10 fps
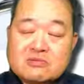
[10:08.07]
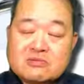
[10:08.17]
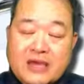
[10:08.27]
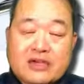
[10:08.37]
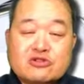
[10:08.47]

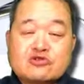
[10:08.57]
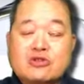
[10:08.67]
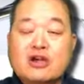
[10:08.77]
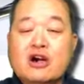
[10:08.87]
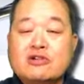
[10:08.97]
battles
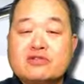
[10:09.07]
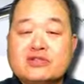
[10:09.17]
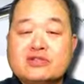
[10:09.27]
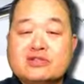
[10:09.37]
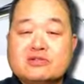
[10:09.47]
with
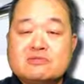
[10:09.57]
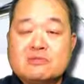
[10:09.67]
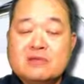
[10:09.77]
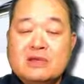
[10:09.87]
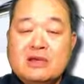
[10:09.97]
Congress
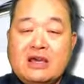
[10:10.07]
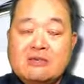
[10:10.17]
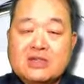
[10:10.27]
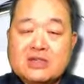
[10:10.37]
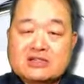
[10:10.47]
and
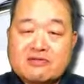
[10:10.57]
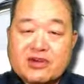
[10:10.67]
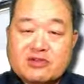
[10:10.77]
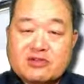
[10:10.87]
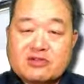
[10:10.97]
because of
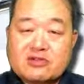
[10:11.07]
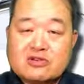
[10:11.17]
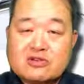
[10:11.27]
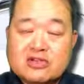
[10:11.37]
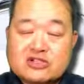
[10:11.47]
other
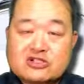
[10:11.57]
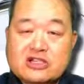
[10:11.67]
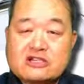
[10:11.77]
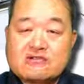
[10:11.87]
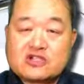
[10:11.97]

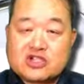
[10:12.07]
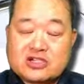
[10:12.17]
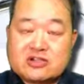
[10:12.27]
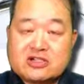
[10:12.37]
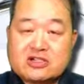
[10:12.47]
legislative
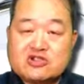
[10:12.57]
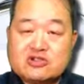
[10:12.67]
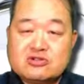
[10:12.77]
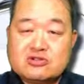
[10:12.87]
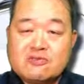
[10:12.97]
agenda
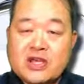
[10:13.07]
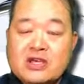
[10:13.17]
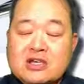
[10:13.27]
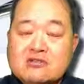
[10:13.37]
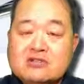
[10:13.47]
issues,
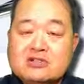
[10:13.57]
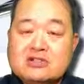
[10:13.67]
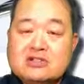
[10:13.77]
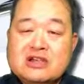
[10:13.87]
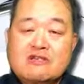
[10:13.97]
he was
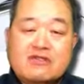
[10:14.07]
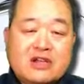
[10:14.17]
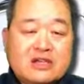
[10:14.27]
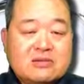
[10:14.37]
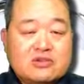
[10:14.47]
never
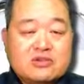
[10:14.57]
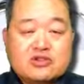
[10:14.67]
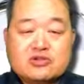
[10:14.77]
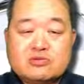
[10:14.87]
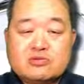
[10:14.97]
able
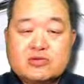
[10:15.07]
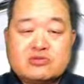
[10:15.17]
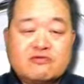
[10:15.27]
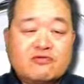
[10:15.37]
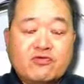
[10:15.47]
to
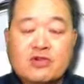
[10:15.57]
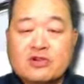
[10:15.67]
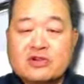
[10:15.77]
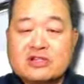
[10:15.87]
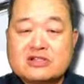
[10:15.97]
push
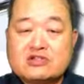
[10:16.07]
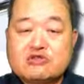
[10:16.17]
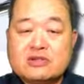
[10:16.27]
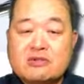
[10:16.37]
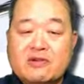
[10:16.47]
forward this
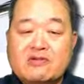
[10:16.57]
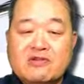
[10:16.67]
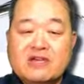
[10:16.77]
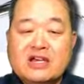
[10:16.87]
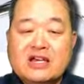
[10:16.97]
dream of
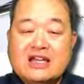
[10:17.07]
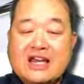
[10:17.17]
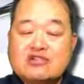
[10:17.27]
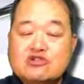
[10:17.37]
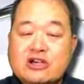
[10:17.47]
a
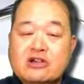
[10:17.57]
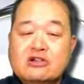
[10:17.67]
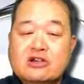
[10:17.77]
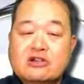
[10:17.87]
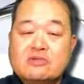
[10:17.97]
national
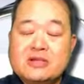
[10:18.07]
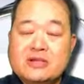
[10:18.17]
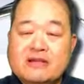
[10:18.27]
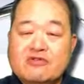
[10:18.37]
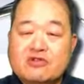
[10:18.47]
health care
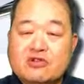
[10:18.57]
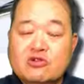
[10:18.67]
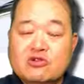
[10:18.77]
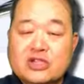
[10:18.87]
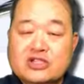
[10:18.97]
plan for the
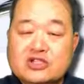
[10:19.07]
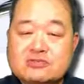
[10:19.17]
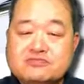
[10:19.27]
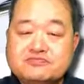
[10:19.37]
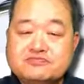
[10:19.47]
whole nation.